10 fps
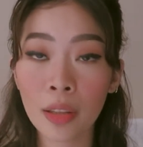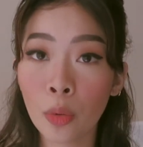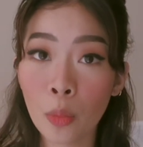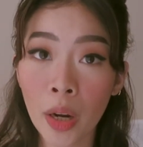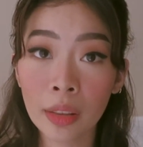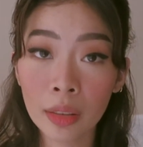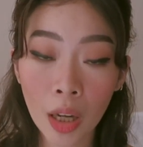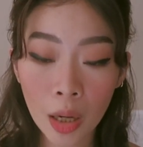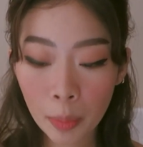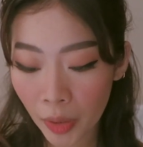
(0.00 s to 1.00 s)
and yung white
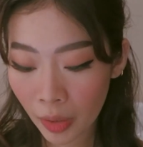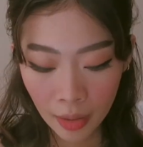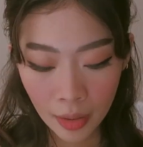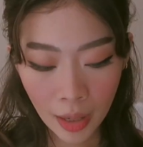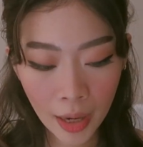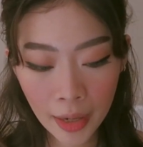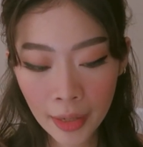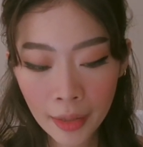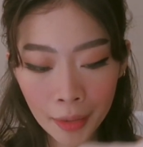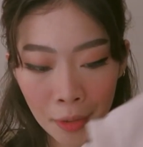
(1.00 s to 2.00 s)
top,
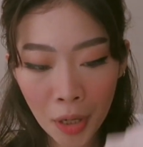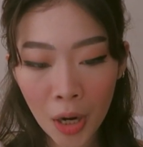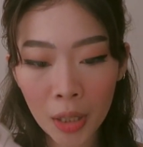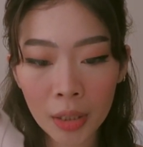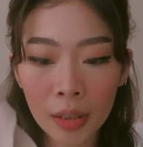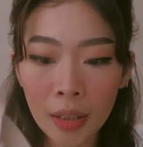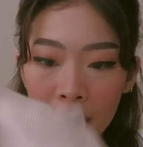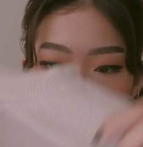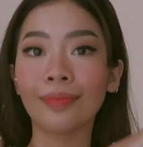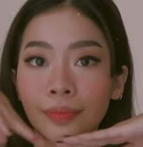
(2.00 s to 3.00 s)
I got
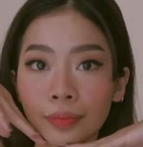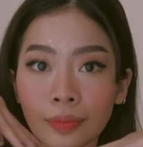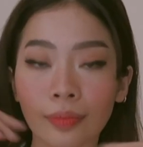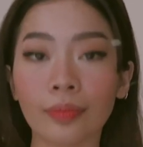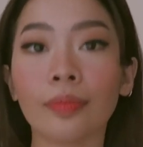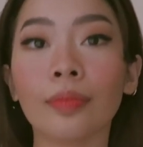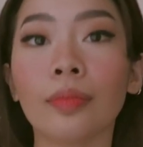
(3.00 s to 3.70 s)
this one, a